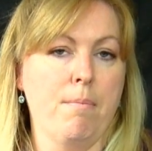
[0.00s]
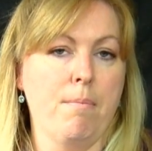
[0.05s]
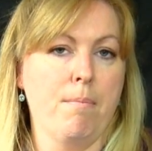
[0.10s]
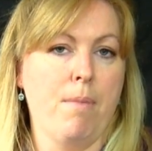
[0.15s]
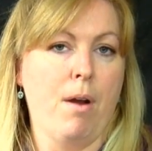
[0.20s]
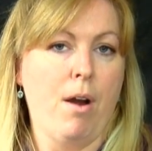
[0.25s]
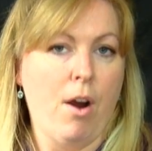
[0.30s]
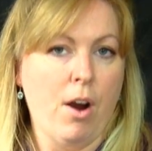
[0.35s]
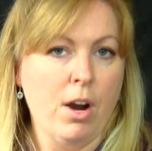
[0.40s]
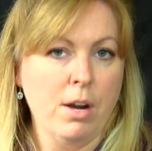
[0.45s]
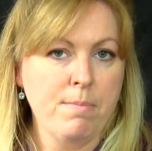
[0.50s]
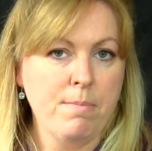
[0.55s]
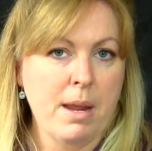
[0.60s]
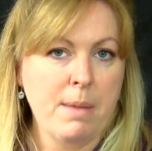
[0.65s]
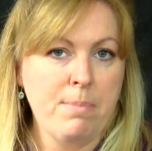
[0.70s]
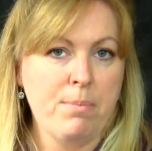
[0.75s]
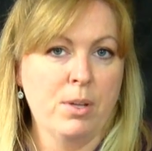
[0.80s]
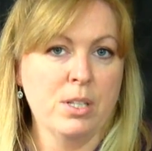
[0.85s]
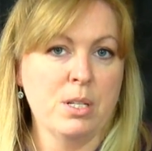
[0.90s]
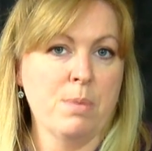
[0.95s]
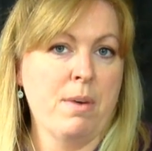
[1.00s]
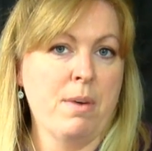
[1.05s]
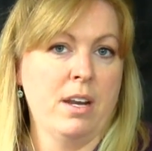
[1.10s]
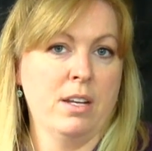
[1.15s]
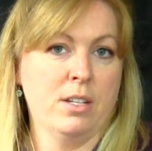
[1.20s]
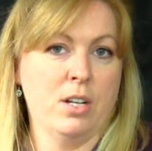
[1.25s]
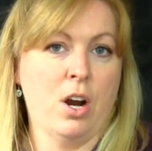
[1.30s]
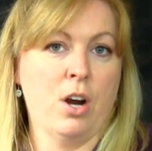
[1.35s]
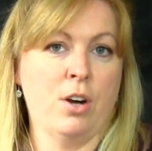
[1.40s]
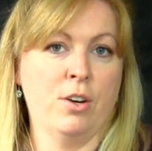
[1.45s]
Hard maple is about
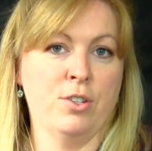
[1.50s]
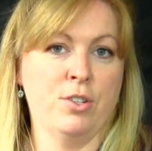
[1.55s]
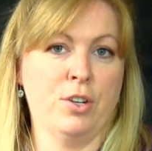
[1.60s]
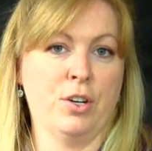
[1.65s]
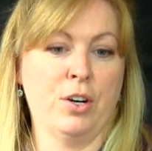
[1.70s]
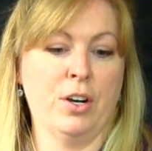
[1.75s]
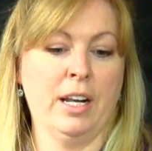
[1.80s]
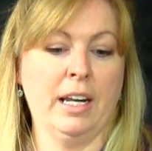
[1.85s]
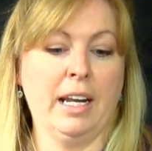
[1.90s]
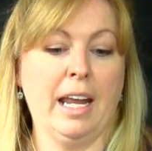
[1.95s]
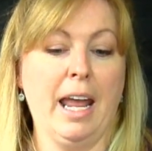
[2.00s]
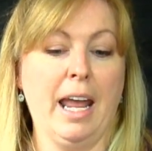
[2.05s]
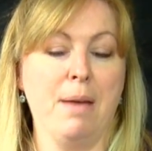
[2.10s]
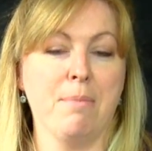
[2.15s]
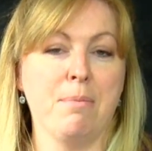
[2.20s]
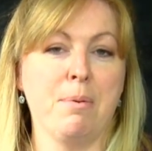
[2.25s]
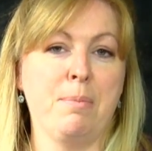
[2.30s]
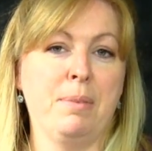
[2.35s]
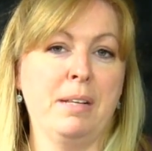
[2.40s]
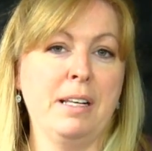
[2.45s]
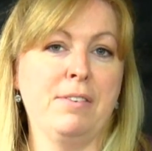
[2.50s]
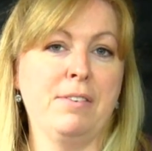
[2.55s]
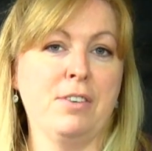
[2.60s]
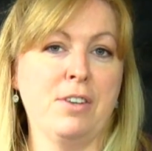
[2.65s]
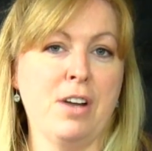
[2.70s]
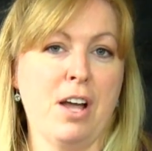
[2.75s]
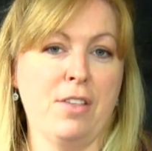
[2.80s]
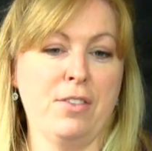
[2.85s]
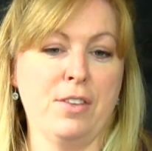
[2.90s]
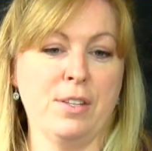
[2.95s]
as hard as you're going to get, but believe it or
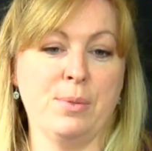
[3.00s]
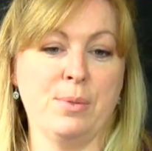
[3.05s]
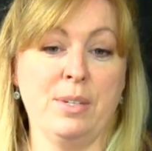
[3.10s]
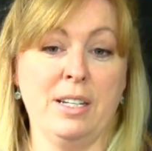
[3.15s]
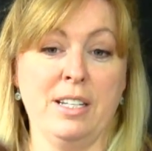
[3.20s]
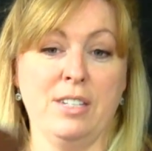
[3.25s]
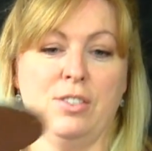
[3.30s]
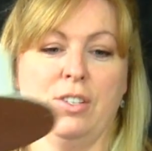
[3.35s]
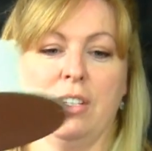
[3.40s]
not, this one is